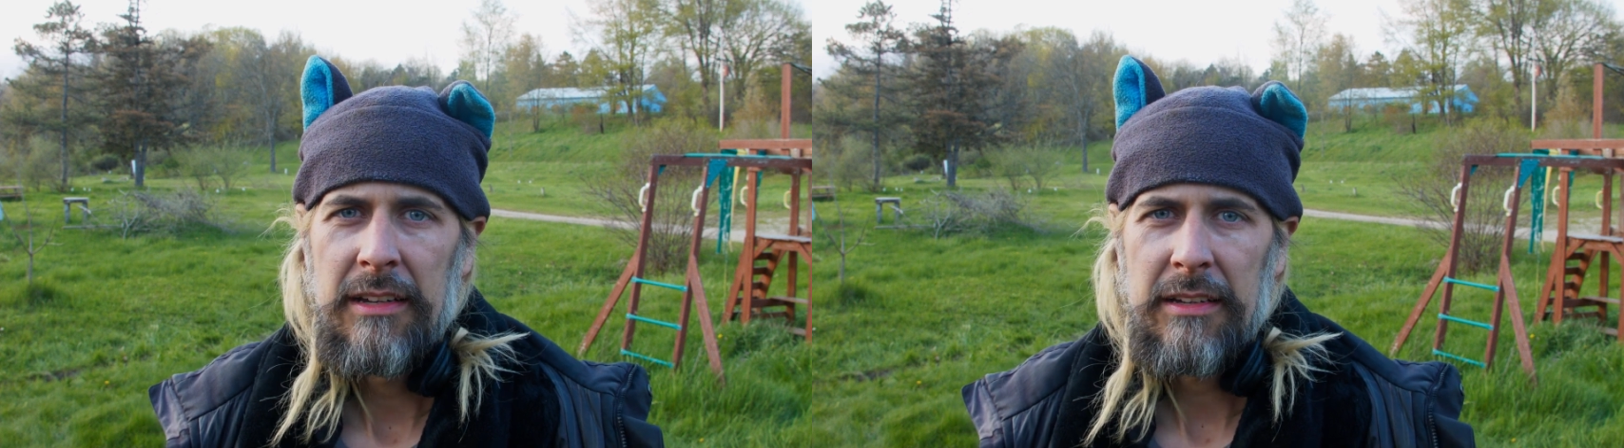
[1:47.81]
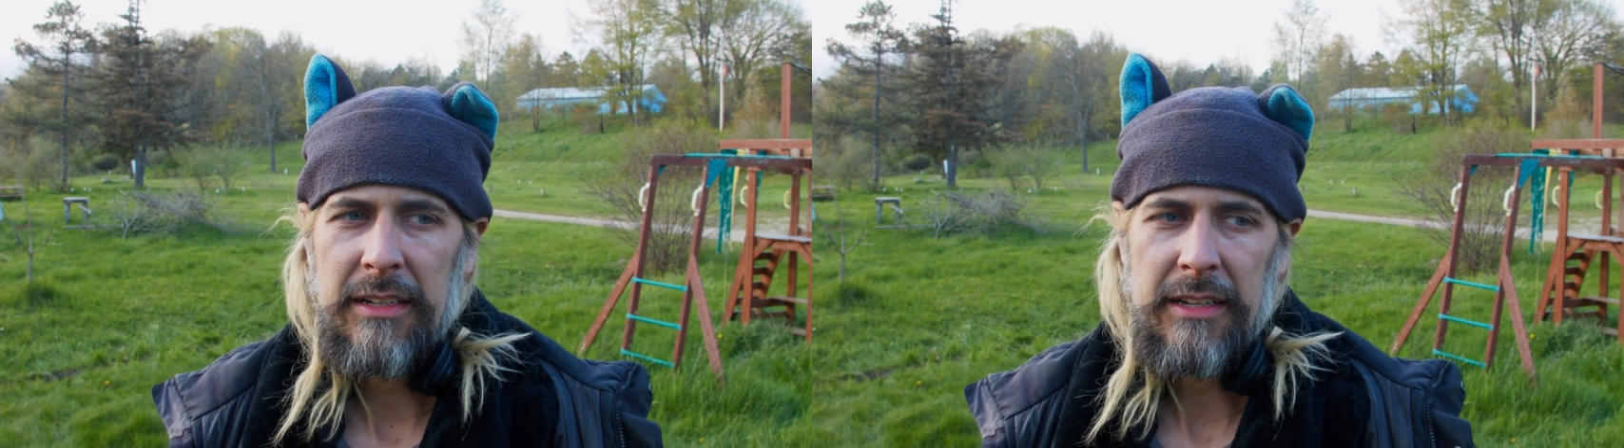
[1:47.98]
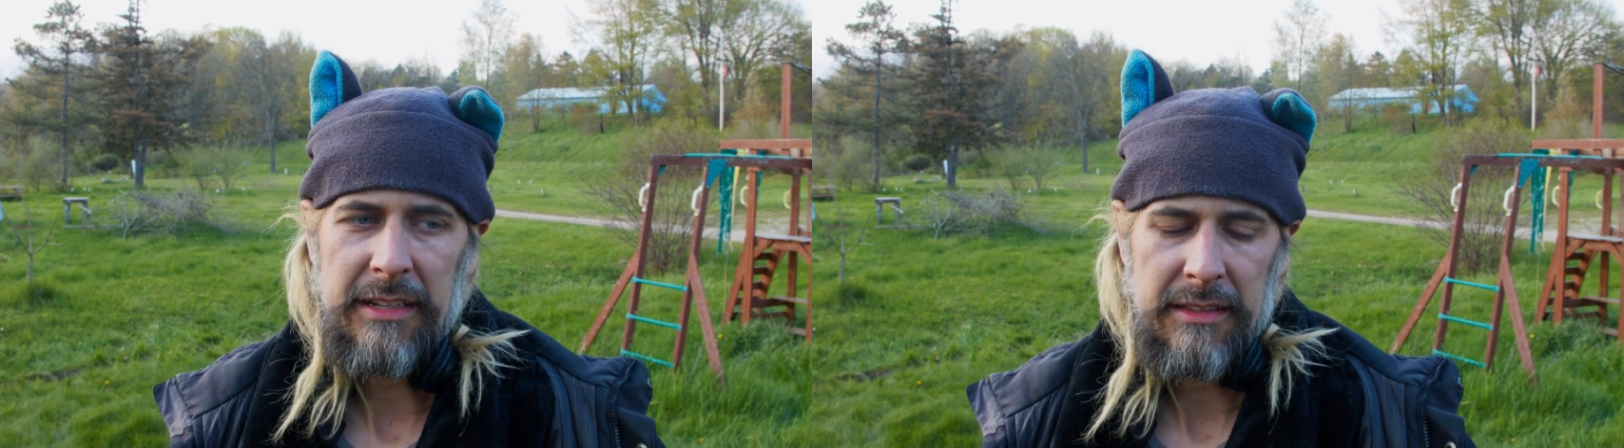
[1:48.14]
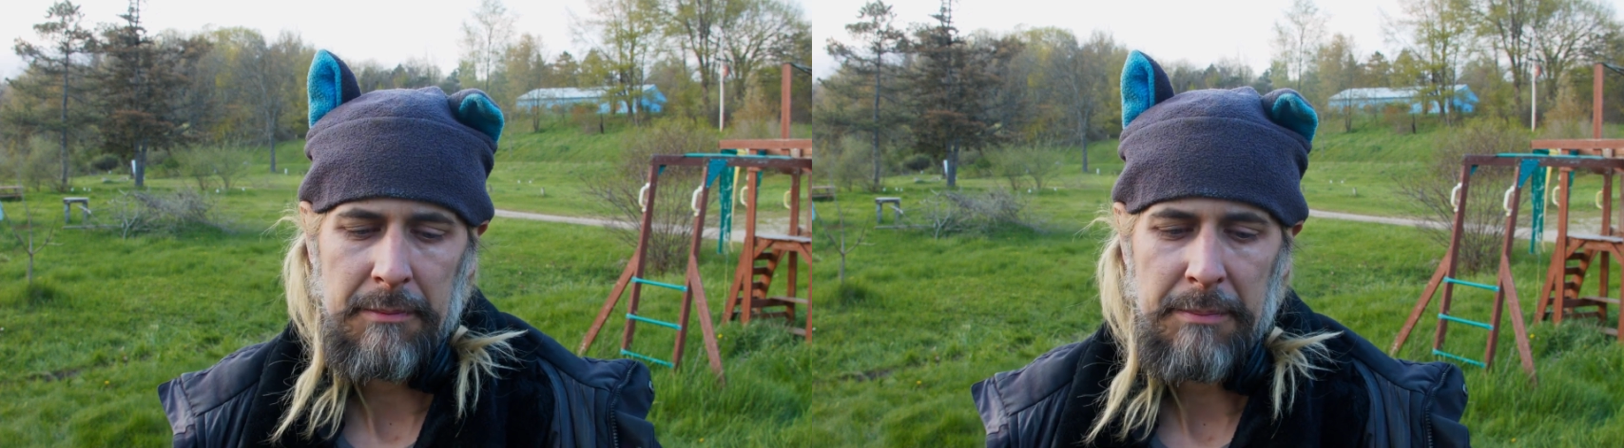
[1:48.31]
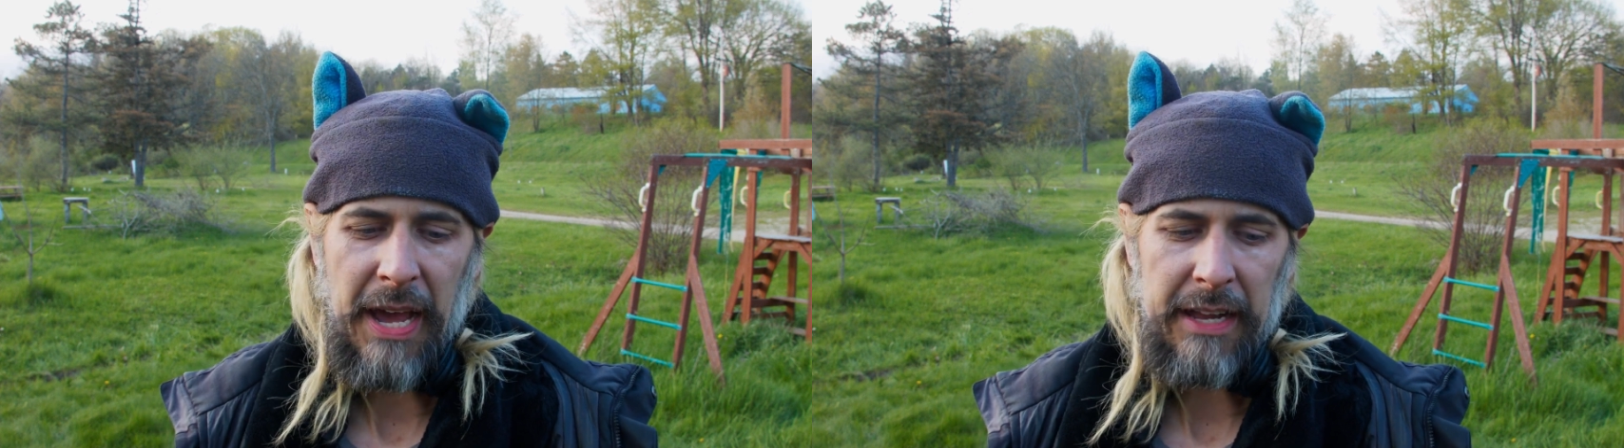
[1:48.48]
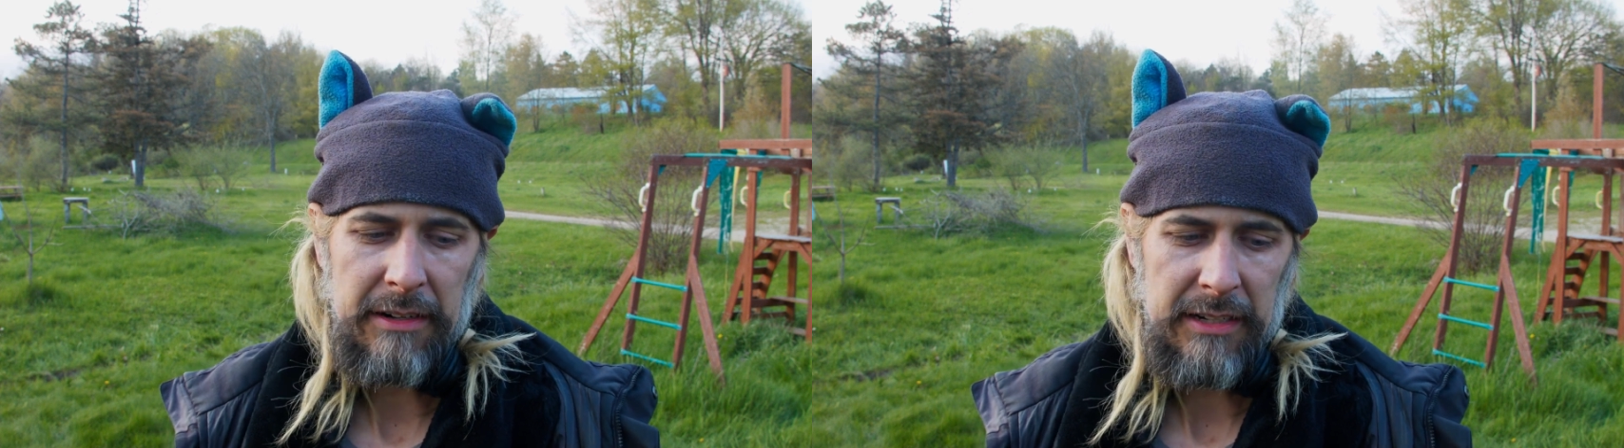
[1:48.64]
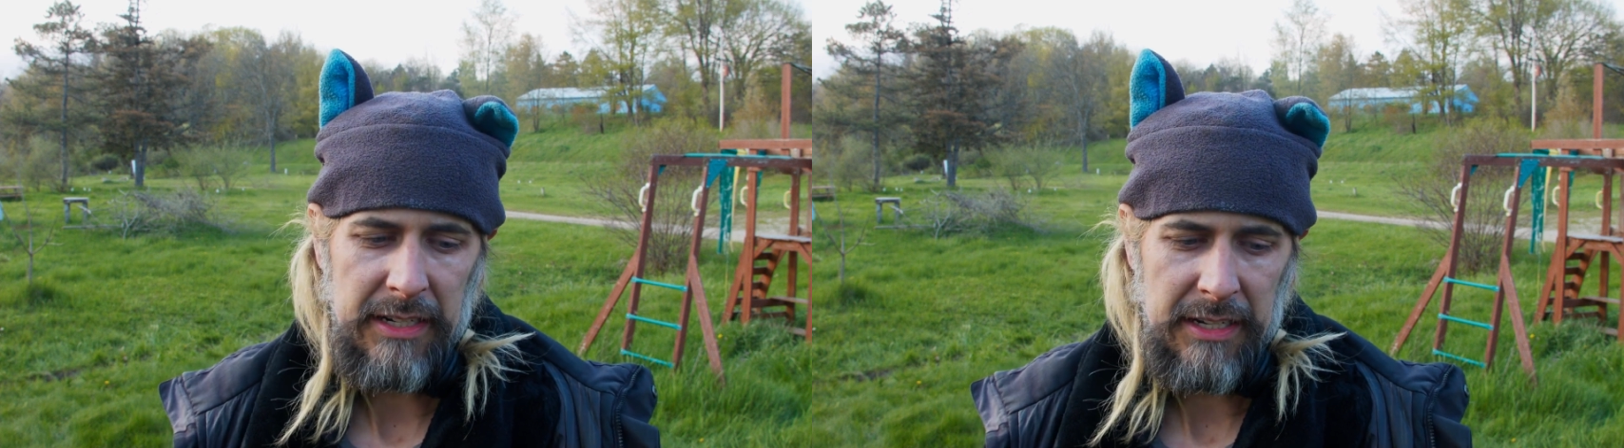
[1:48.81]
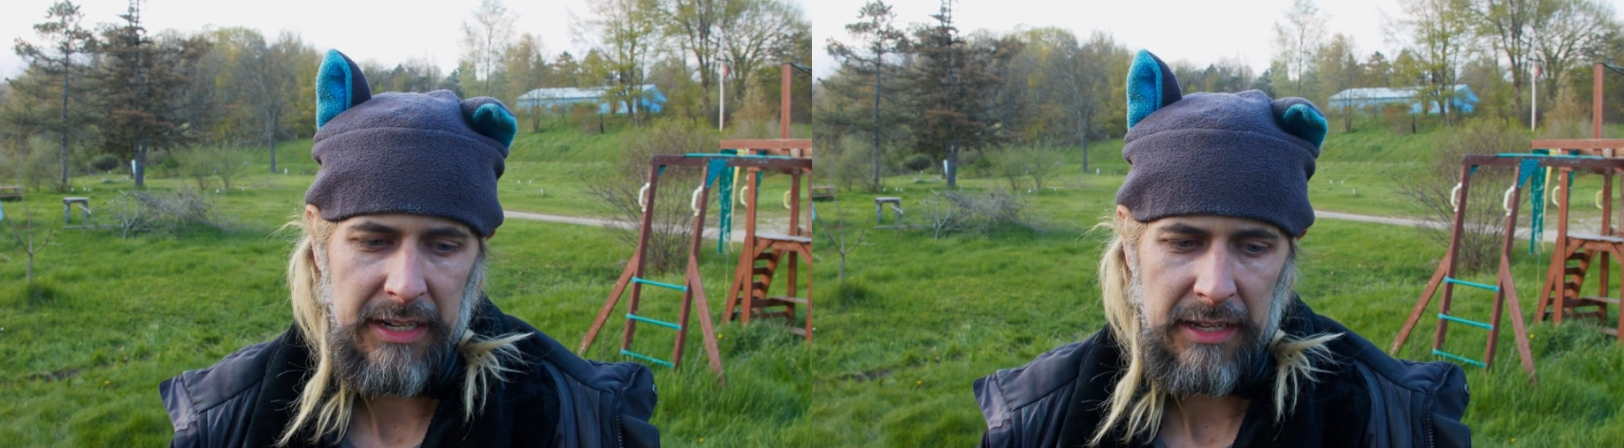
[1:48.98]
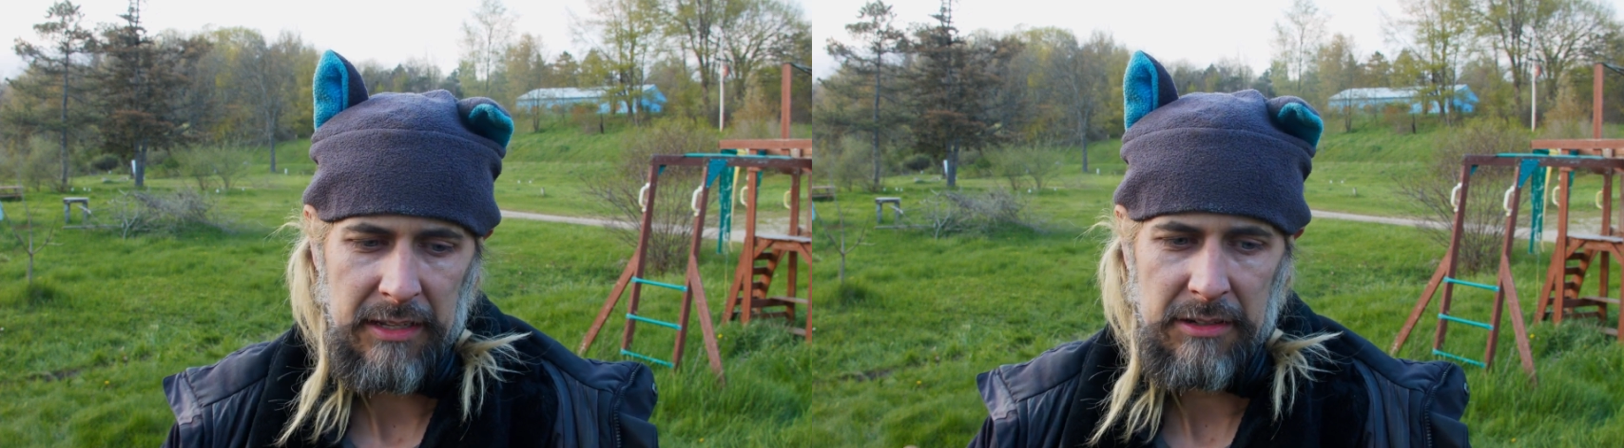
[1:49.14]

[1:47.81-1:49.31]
to connect the battery